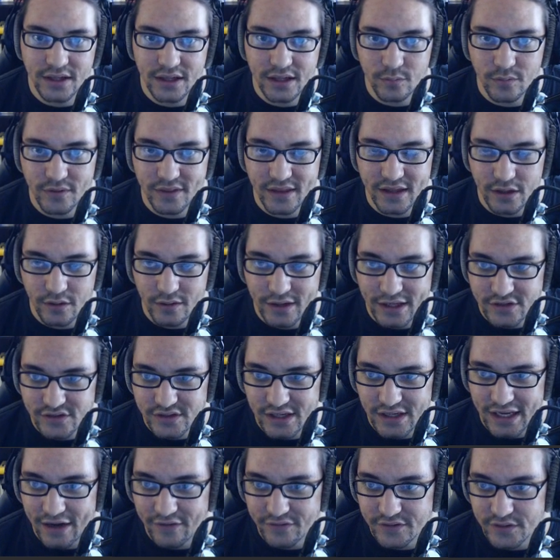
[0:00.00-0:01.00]
when they don't
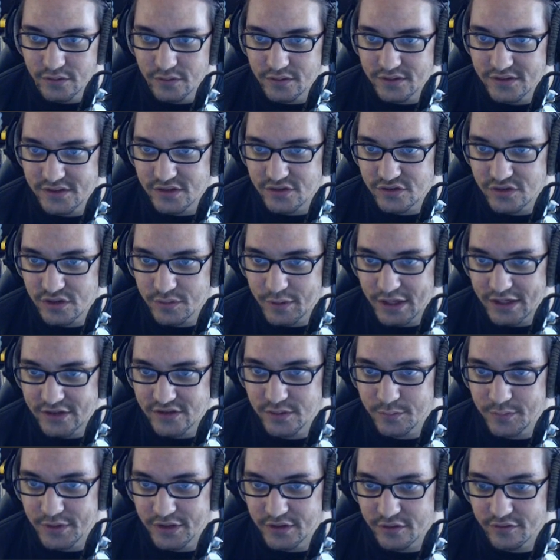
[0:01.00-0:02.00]
actually have to, because it should actually
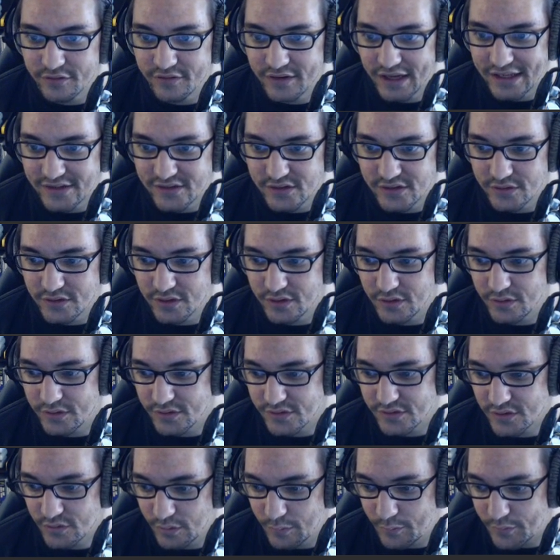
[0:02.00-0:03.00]
be a little faster to do
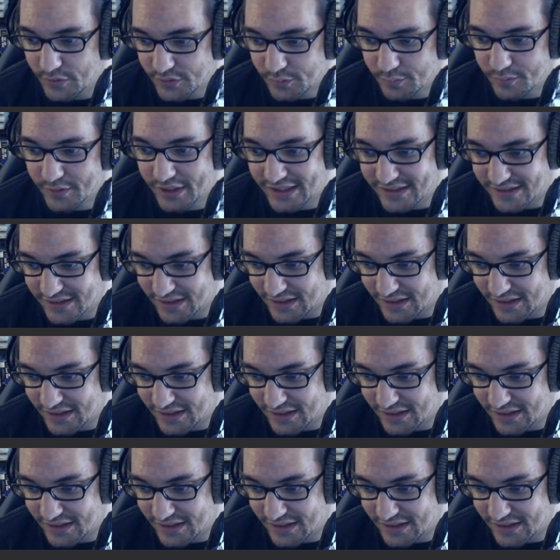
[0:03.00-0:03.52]
those 3 multiplies